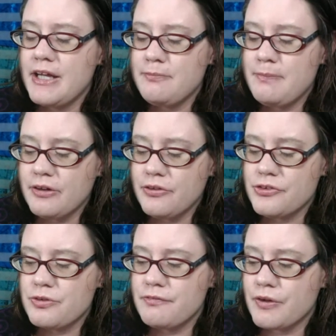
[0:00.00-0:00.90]

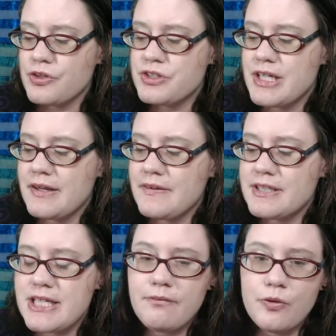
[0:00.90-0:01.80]
Pentacles reversed, and the
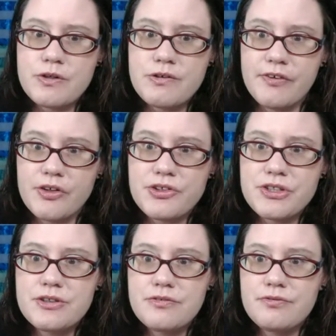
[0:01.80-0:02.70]
Devil
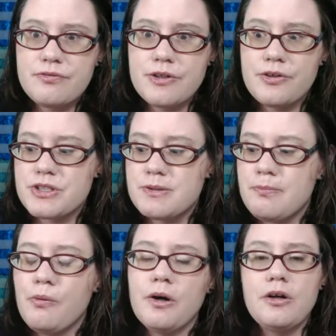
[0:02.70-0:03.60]
reversed for your
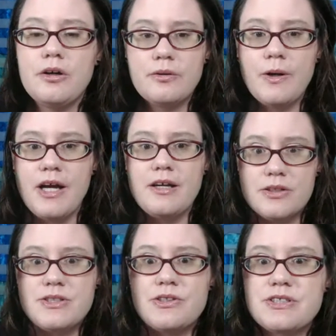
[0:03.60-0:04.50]
support. Okay,
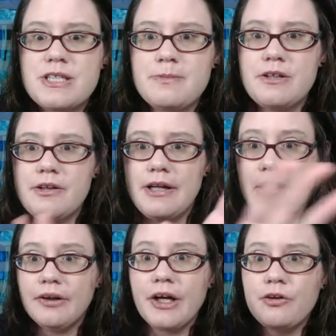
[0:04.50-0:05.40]
so just giving you an
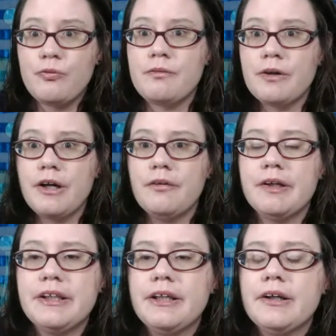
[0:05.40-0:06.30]
outline of where we're
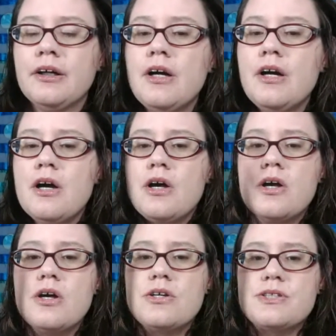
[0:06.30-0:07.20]
going here.
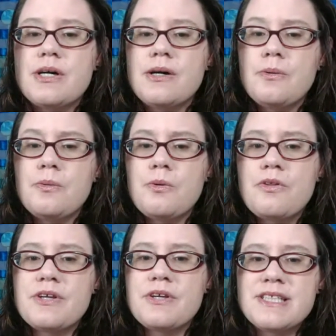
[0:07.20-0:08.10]
So
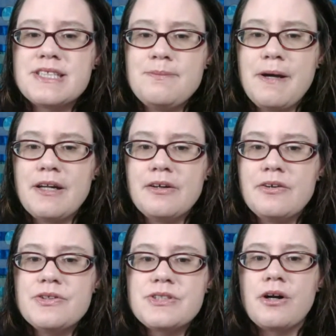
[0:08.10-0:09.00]
the 6 of
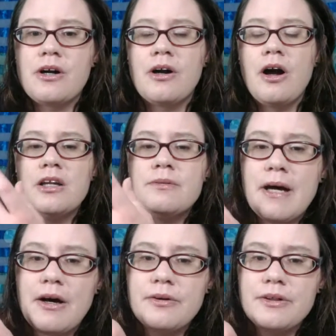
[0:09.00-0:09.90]
Pentacles are all
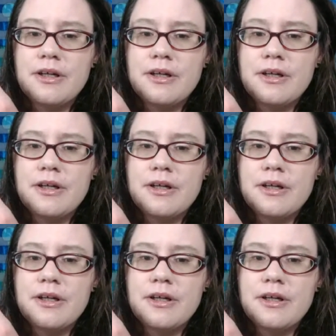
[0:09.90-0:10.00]
about